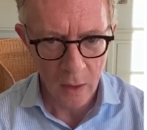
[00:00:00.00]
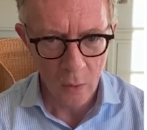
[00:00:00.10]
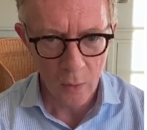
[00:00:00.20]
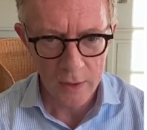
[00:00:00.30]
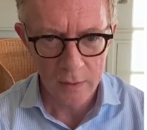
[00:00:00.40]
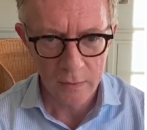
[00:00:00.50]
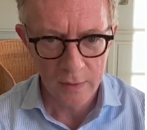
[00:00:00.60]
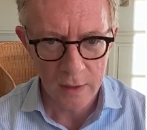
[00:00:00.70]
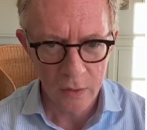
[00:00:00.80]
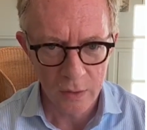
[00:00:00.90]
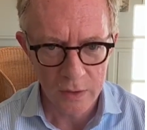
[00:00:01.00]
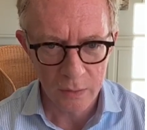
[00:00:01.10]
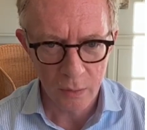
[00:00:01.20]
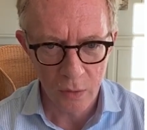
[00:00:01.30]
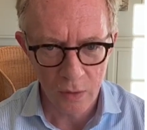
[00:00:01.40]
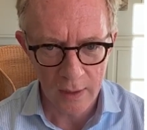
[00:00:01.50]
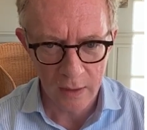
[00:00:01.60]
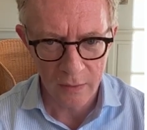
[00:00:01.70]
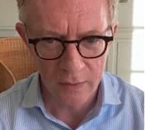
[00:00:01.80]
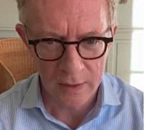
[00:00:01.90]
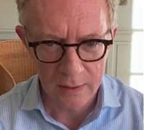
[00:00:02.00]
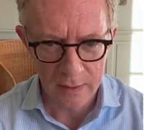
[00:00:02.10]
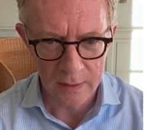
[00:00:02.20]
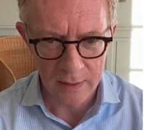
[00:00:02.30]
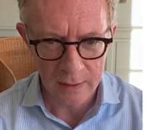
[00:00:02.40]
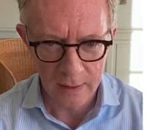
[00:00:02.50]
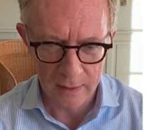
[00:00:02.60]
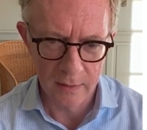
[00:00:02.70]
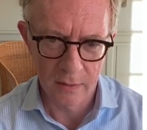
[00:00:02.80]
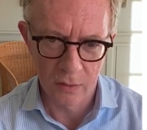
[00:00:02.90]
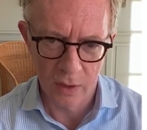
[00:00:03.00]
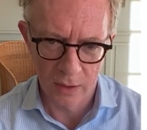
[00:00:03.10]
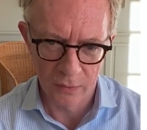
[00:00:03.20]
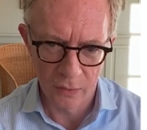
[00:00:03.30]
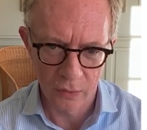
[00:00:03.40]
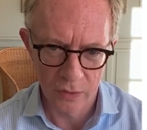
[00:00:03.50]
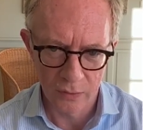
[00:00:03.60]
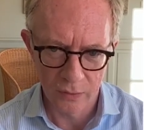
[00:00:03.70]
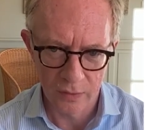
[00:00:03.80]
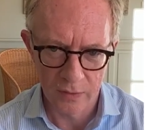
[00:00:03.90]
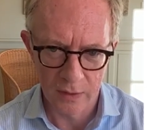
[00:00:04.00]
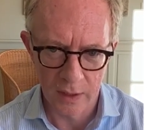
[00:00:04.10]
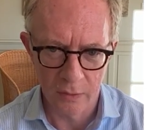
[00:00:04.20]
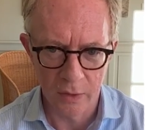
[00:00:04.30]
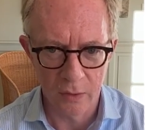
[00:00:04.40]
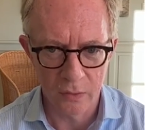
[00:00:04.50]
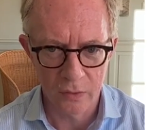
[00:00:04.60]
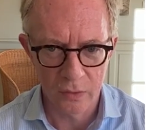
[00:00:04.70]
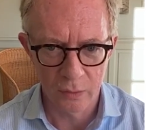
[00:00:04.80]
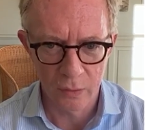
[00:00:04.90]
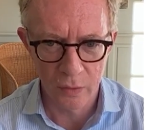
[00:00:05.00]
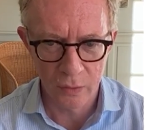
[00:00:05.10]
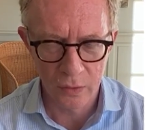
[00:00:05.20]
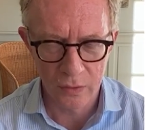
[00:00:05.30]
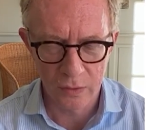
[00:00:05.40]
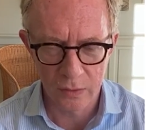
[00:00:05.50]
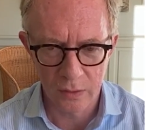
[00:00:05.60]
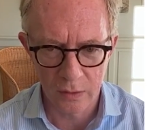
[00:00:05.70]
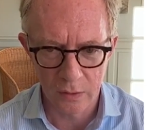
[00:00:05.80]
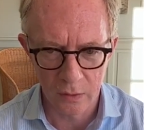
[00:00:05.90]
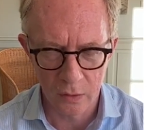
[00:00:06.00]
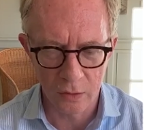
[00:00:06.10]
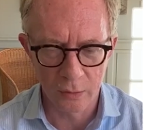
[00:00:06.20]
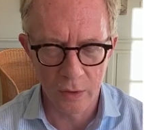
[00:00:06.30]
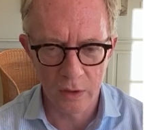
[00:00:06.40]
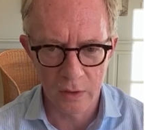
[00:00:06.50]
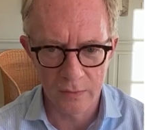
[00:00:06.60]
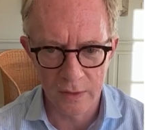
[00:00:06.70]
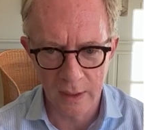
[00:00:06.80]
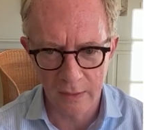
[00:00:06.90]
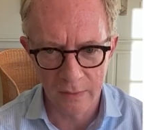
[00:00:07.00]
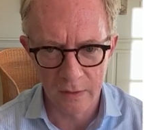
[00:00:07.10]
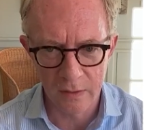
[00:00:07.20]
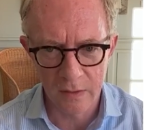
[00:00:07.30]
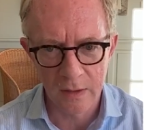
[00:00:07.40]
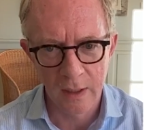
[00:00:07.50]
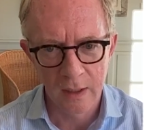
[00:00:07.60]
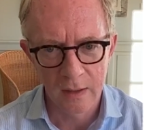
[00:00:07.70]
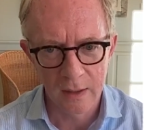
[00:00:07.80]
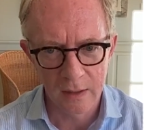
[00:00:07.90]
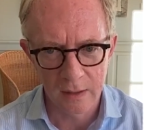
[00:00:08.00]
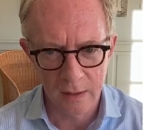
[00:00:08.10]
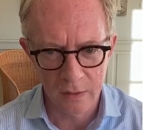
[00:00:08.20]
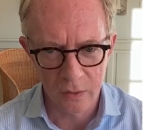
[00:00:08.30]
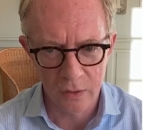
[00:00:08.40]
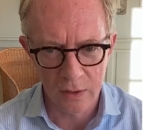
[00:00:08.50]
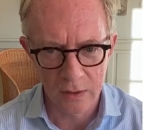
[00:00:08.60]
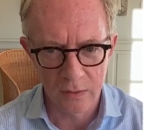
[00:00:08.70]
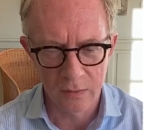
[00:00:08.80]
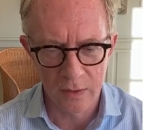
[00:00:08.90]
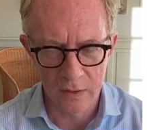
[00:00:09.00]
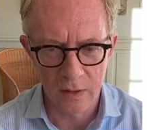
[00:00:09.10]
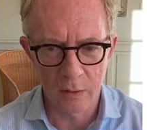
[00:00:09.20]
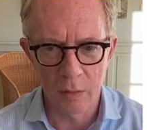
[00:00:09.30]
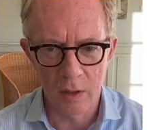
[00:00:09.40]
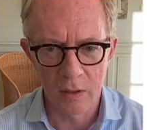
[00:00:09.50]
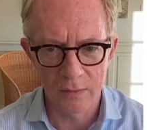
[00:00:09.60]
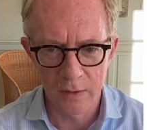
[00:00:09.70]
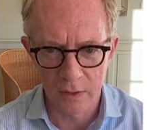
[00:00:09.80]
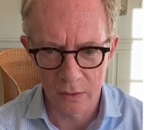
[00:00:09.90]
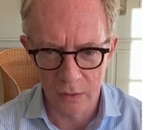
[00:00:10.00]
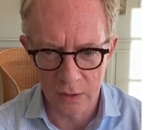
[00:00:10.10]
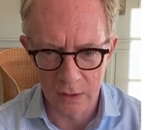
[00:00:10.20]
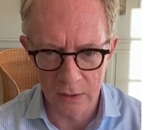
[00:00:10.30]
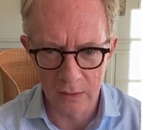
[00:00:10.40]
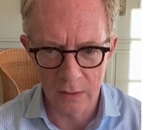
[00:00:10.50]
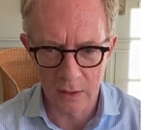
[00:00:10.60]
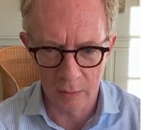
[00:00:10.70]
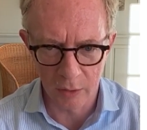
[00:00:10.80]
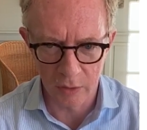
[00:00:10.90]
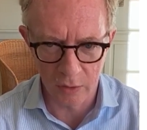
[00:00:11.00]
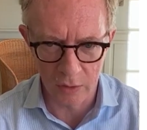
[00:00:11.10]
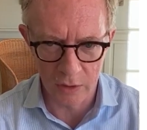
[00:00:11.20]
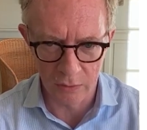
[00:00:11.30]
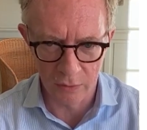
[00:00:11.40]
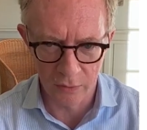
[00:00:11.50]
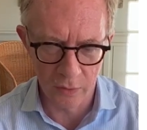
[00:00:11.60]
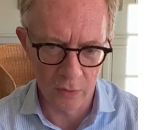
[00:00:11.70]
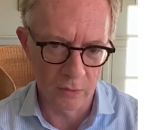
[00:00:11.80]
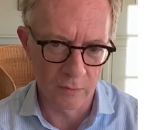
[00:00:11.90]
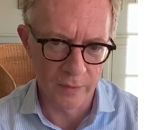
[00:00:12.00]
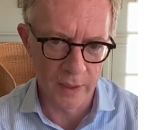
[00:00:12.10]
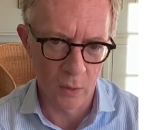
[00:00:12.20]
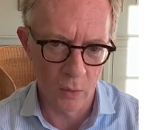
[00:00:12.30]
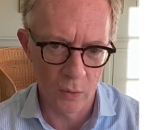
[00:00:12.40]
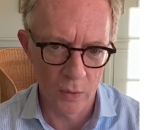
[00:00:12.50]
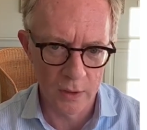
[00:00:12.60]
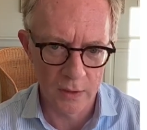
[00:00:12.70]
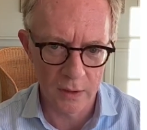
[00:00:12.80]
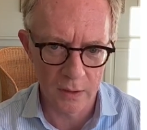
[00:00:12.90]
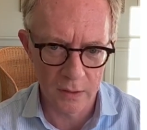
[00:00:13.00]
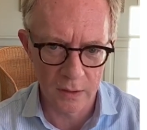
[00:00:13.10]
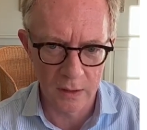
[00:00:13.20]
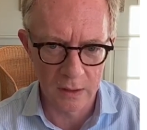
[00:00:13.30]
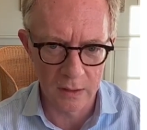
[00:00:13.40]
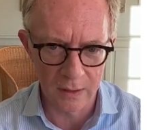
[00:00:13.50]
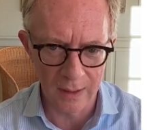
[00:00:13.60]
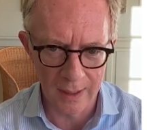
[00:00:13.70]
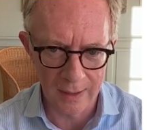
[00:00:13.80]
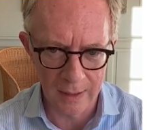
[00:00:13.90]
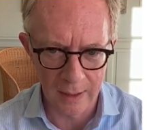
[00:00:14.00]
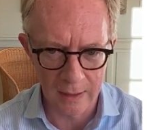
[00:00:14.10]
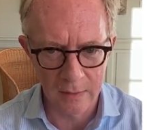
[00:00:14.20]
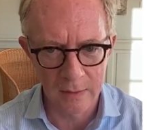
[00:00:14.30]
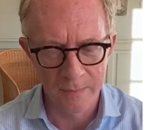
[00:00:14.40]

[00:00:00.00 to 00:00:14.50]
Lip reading: When the value is more elevated than that, you have 2 different scenarios. The most or the bulk of the evidence then tells you that if it's above, then you need a hepatology referral. Now, when we discussed the EASL guidelines,